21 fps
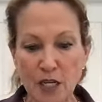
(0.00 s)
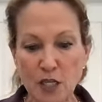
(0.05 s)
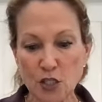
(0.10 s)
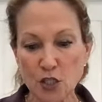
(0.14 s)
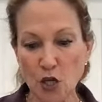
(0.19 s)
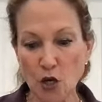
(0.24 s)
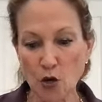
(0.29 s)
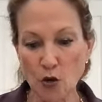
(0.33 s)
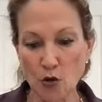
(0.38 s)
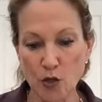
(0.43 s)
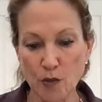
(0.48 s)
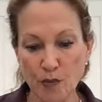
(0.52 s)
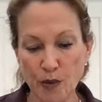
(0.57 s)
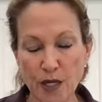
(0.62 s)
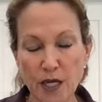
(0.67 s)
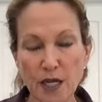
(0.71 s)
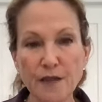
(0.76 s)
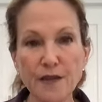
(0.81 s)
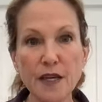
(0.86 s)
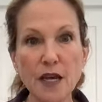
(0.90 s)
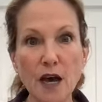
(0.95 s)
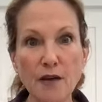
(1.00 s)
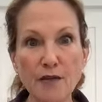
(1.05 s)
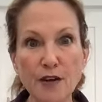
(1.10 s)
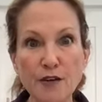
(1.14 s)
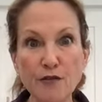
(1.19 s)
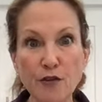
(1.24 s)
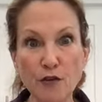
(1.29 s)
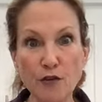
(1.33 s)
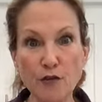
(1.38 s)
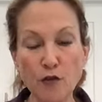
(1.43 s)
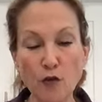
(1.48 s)
So you put it in the
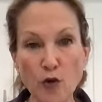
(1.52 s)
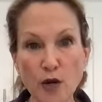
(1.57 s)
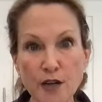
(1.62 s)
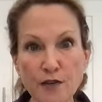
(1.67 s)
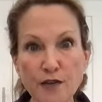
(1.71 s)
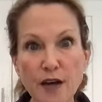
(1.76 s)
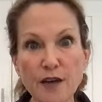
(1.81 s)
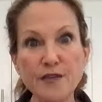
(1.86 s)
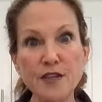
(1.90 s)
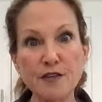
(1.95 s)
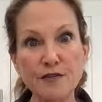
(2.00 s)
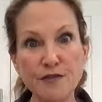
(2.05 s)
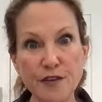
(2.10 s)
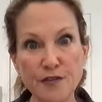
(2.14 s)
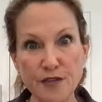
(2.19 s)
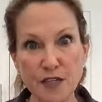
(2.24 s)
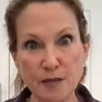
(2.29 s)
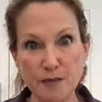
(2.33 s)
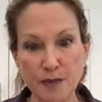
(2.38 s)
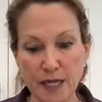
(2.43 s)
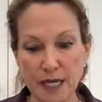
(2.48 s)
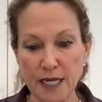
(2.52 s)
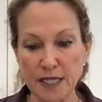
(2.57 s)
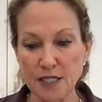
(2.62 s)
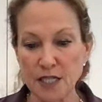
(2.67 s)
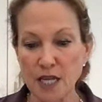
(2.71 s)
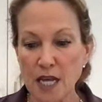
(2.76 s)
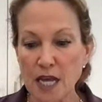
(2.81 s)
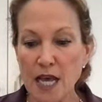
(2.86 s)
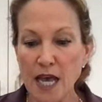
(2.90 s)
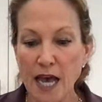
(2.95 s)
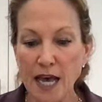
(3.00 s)
oven for 45 to 50
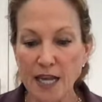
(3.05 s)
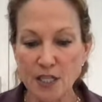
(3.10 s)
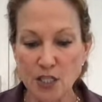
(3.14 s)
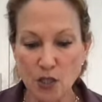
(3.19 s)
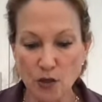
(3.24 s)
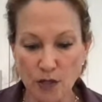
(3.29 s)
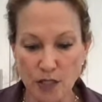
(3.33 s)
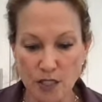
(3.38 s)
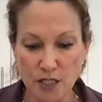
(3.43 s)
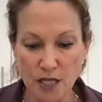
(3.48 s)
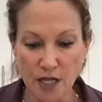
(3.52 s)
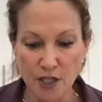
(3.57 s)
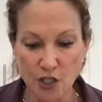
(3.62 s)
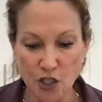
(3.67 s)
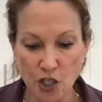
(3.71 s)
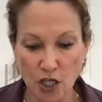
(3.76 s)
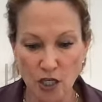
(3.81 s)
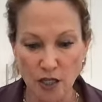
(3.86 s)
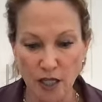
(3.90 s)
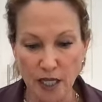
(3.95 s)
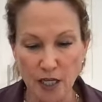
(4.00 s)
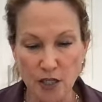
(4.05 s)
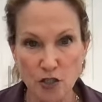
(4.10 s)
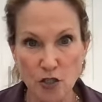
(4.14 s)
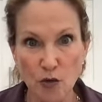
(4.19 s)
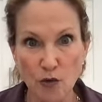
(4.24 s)
minutes until it's not jiggling.